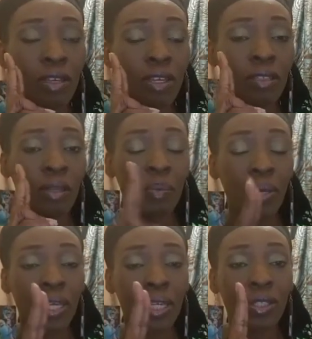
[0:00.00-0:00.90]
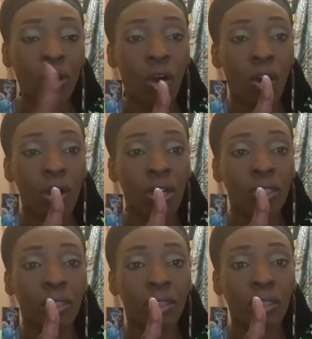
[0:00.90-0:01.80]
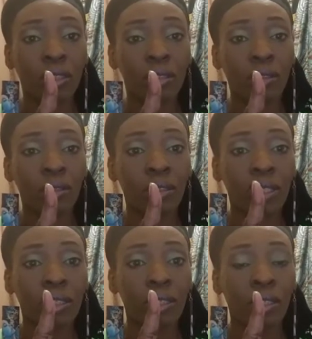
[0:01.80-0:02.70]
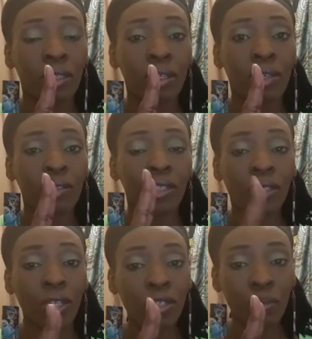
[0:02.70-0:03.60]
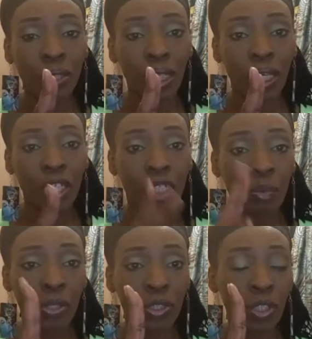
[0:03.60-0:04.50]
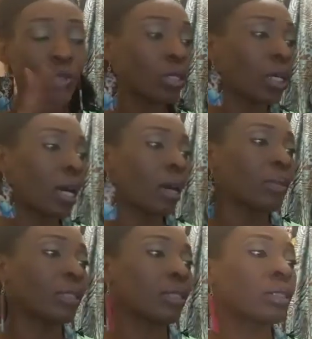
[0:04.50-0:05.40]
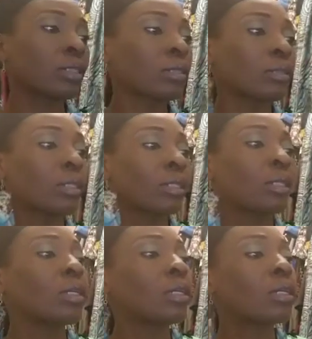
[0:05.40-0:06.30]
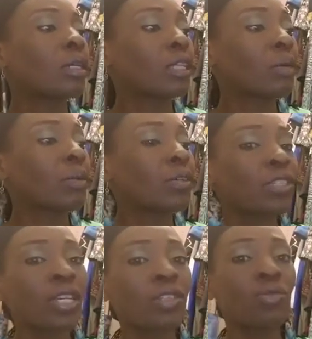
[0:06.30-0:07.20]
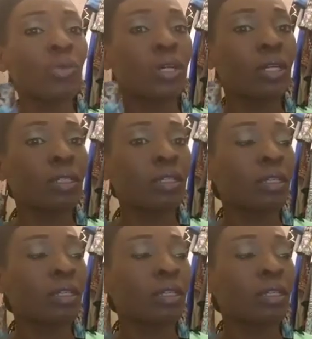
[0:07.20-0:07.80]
it depends on the circumstance, put 2 in the comments. And I'm gonna tell you what